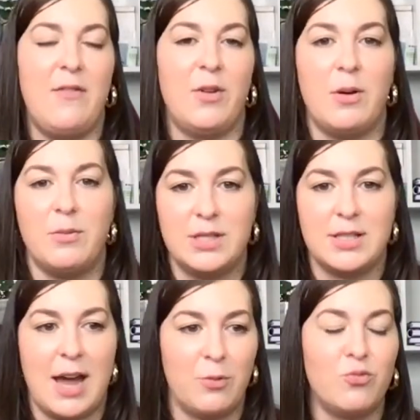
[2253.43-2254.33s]
everyone was
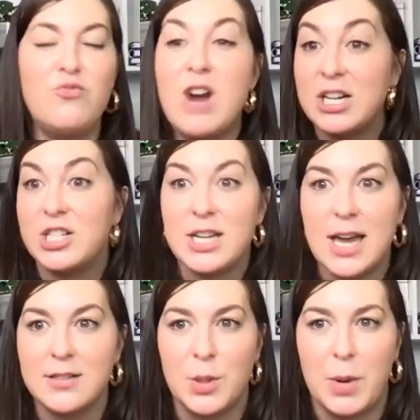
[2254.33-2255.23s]
like rushing
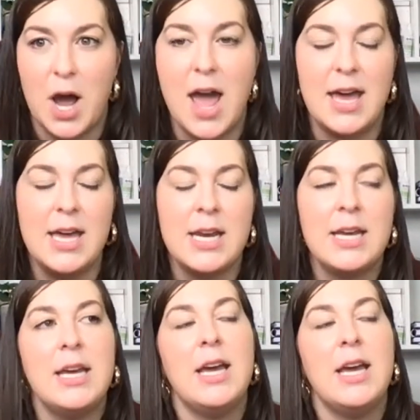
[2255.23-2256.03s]
out to buy it.